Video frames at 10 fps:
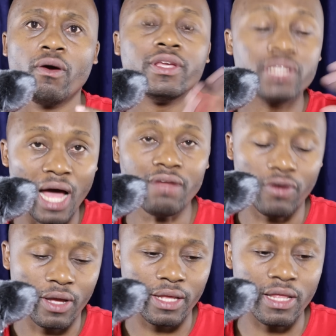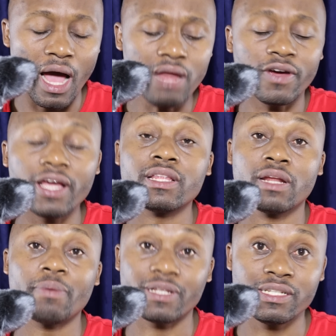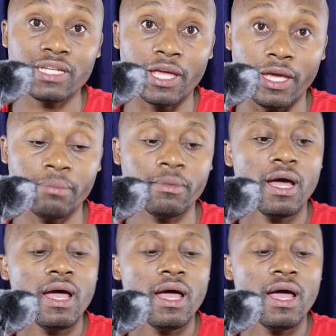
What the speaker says: or his advocate, the advocate representing him,